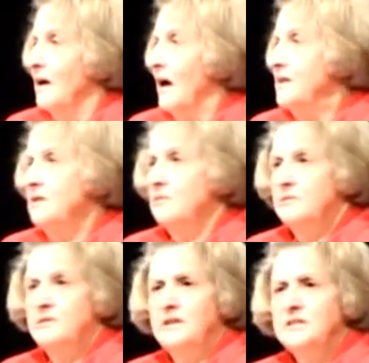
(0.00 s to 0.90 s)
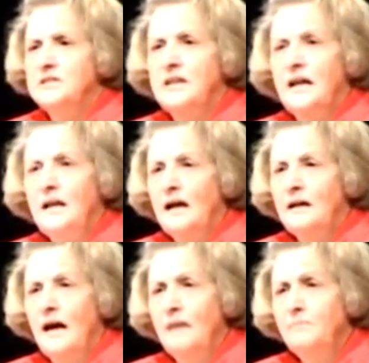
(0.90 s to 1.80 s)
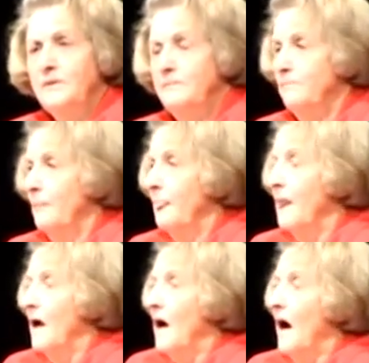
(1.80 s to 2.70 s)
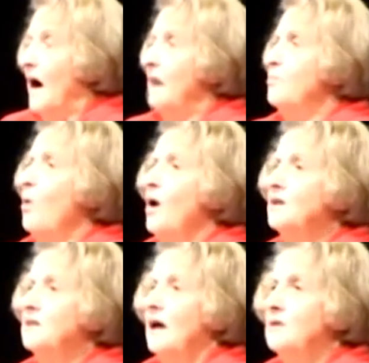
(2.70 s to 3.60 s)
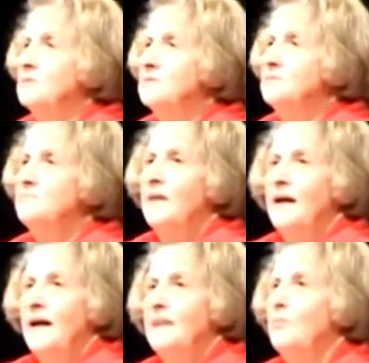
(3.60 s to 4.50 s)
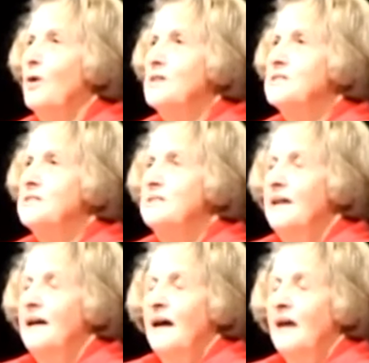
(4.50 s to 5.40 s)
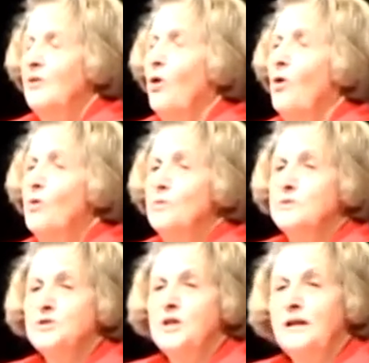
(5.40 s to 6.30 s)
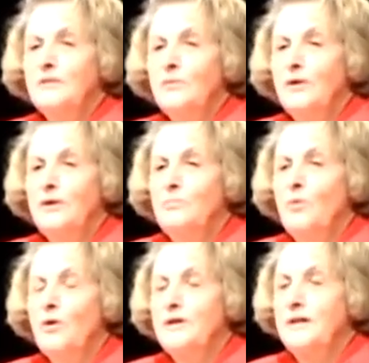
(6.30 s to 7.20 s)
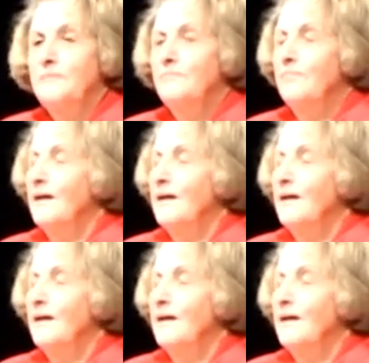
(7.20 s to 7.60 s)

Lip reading: I thought, this cannot happen. I walked out. It was a cold January morning,